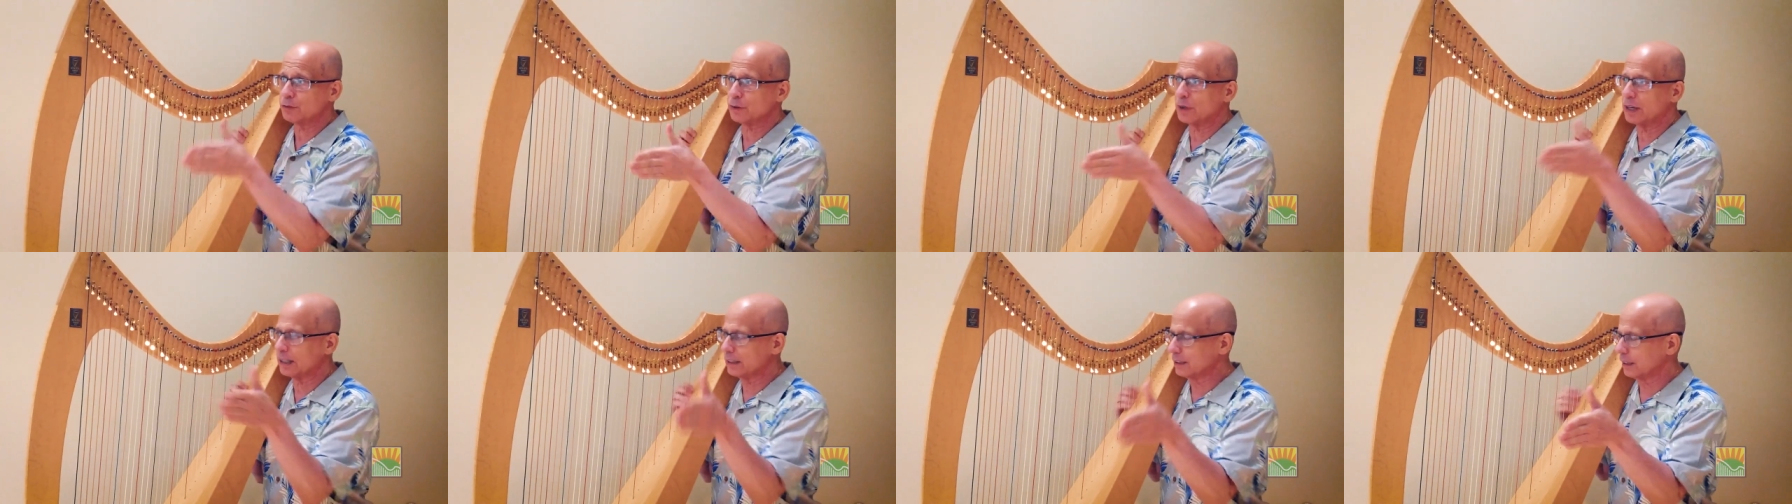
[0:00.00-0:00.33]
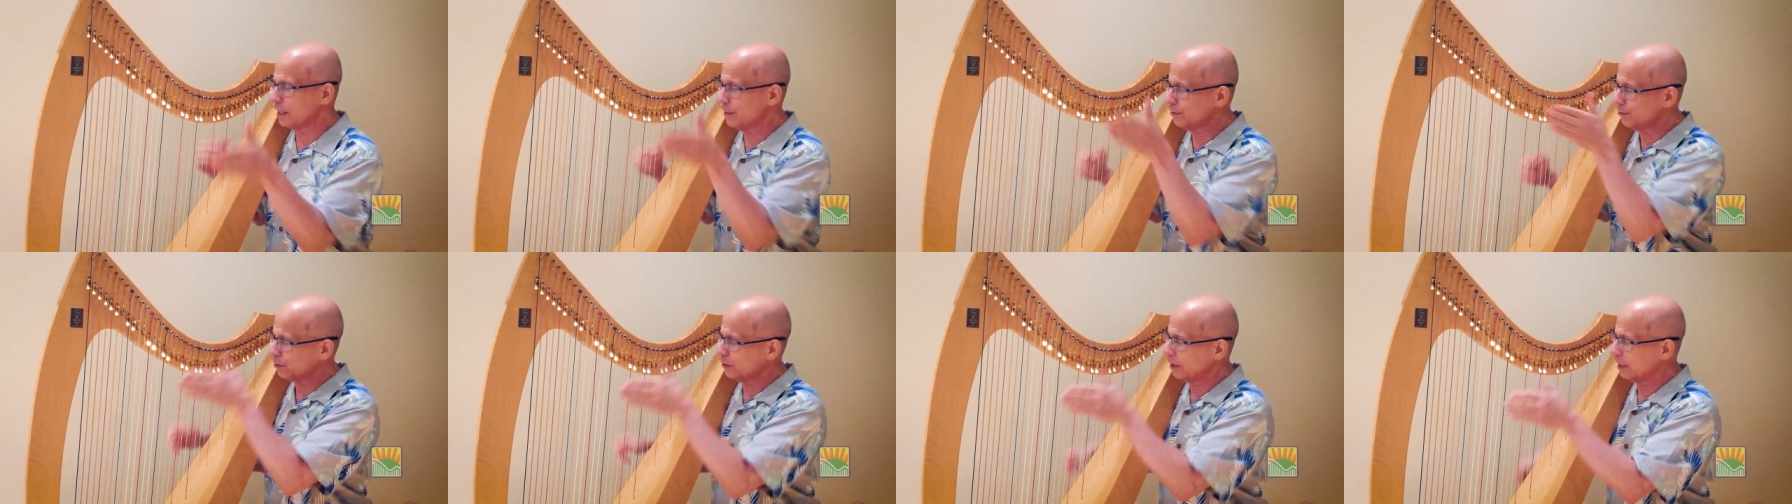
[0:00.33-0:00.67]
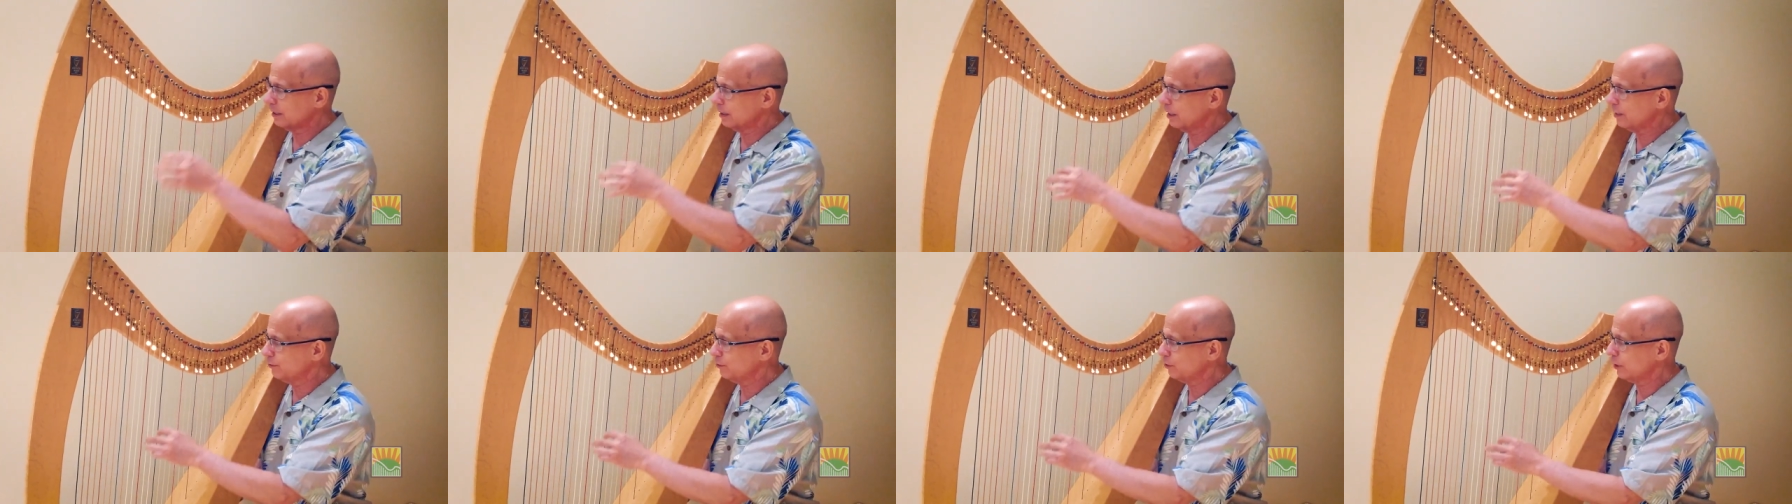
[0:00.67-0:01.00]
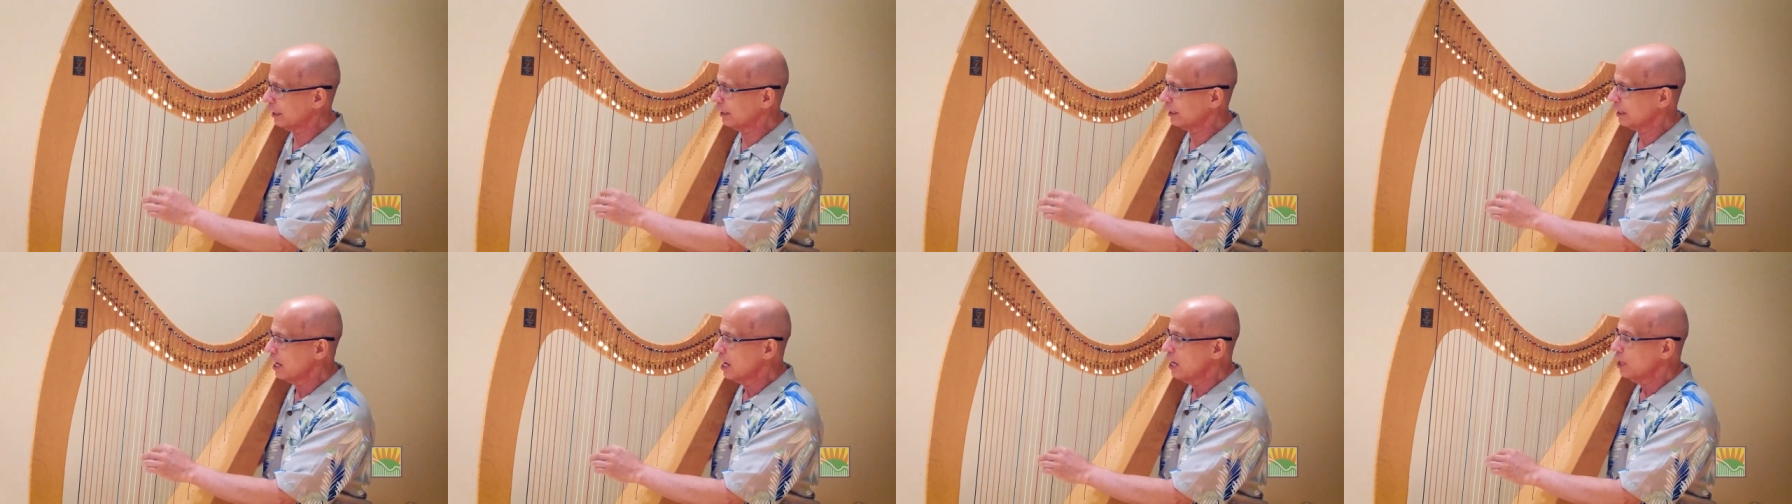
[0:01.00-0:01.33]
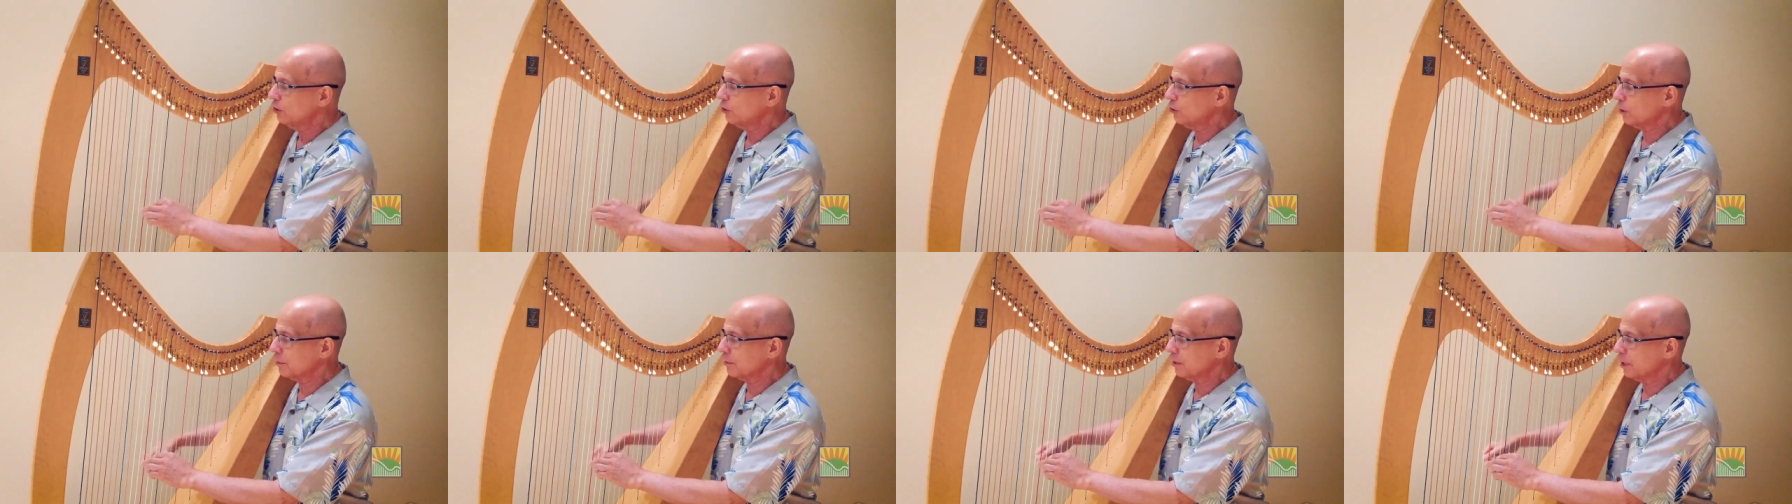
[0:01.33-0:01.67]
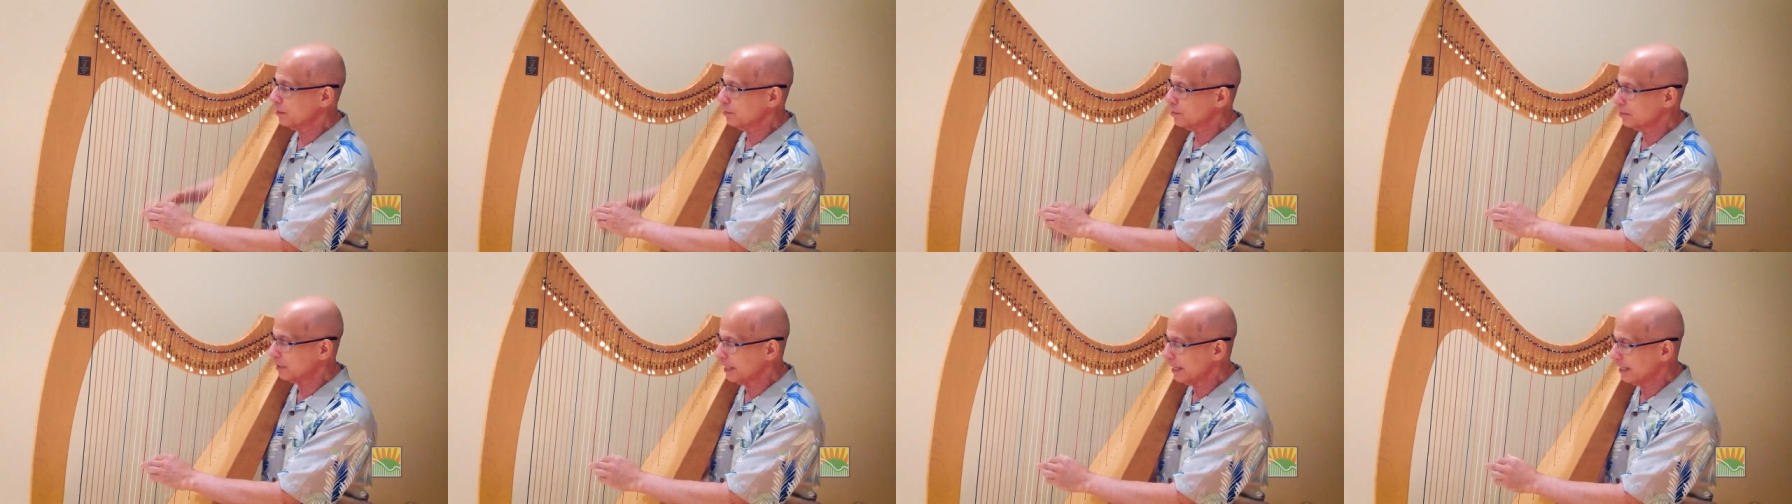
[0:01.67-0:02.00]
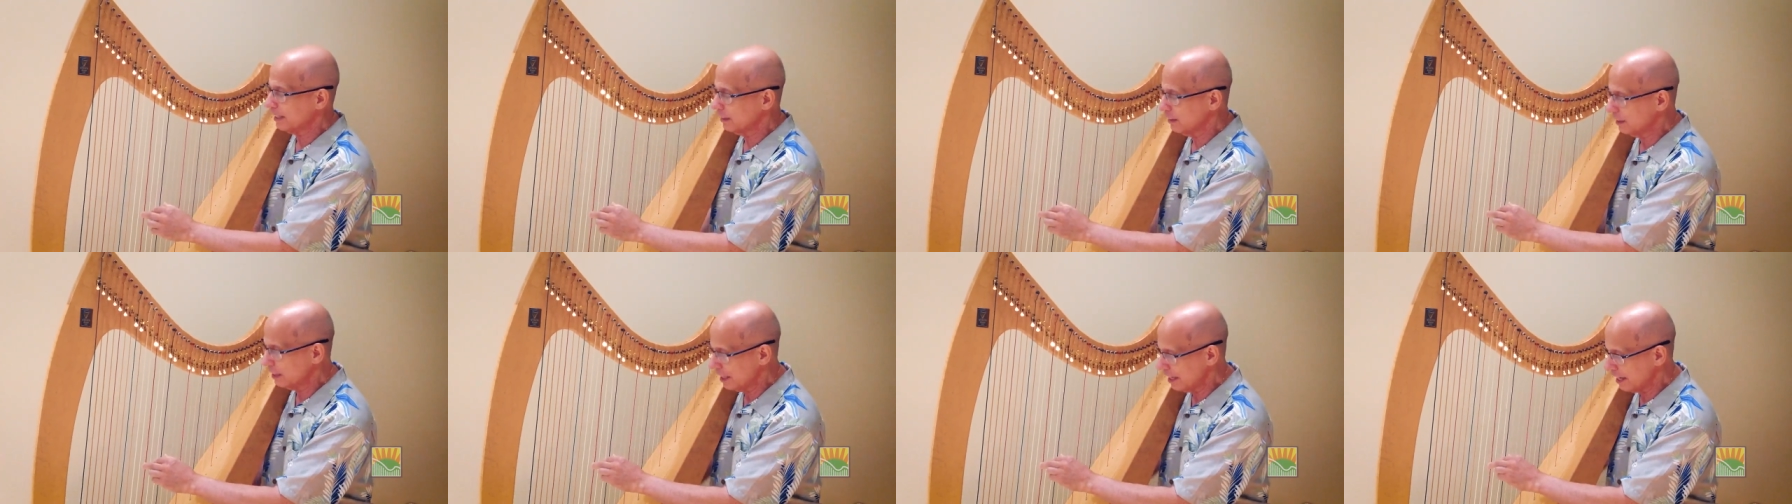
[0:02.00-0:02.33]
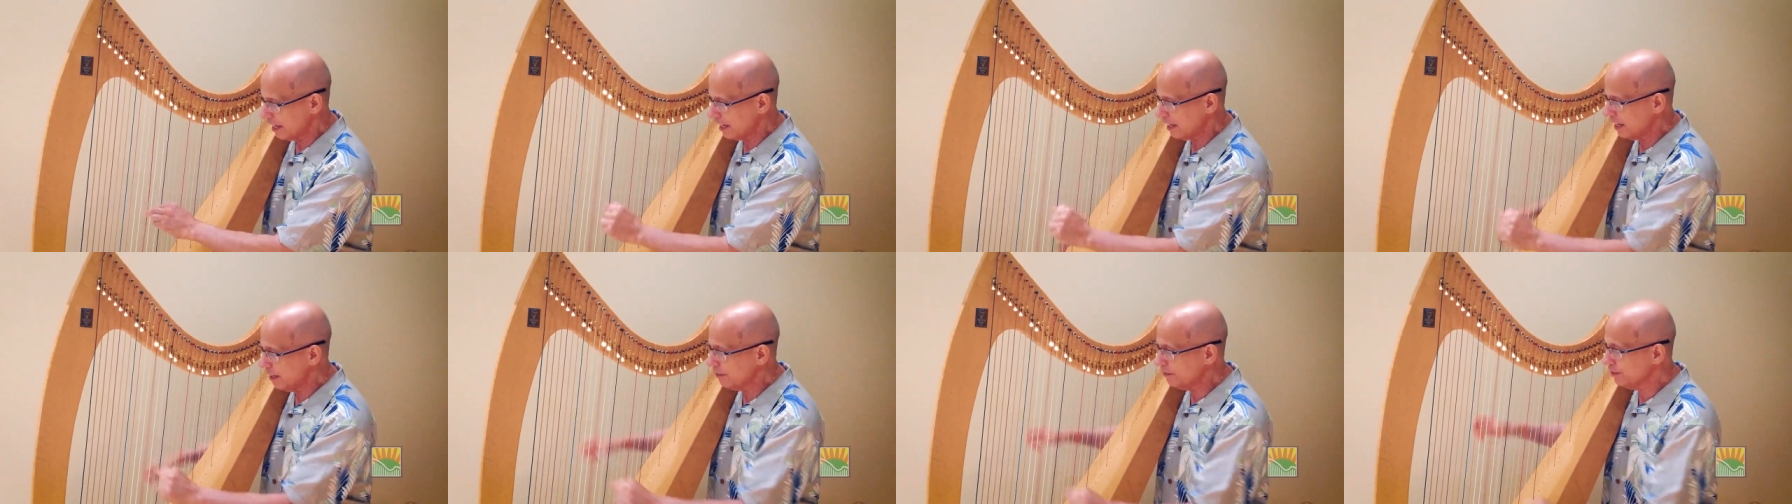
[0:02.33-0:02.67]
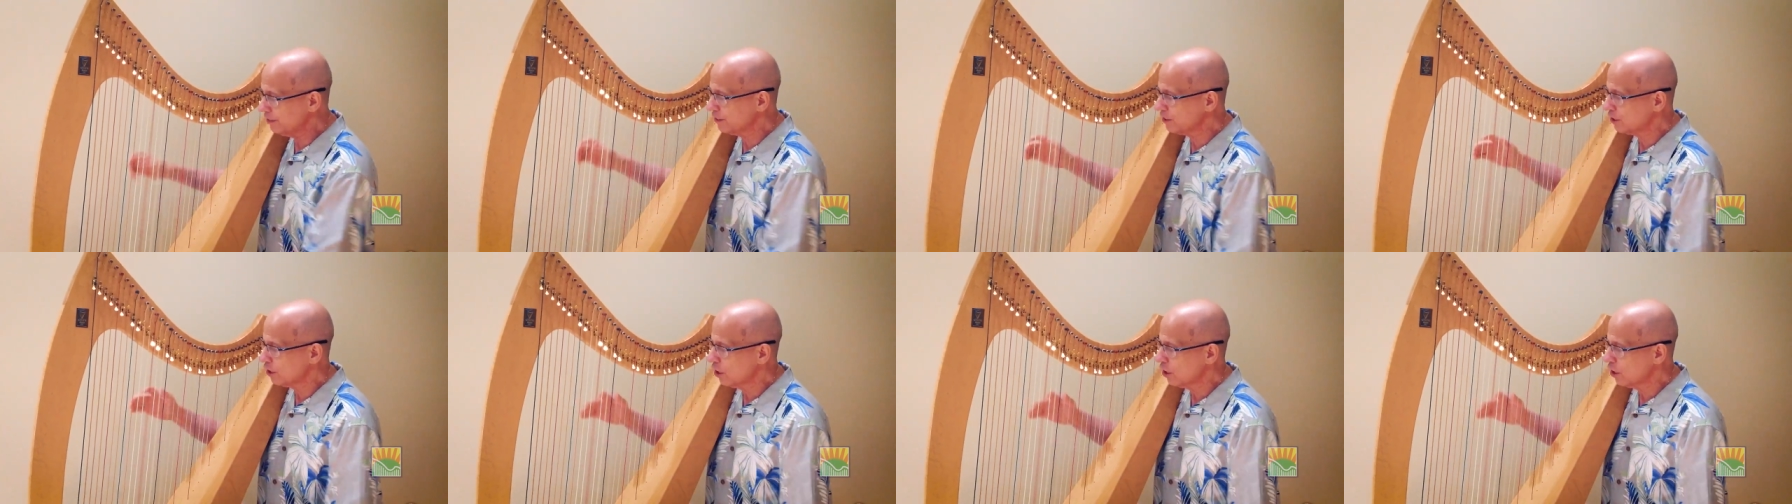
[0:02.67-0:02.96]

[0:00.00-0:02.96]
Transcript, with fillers: right, left, right, left, right. So I'm going to play left,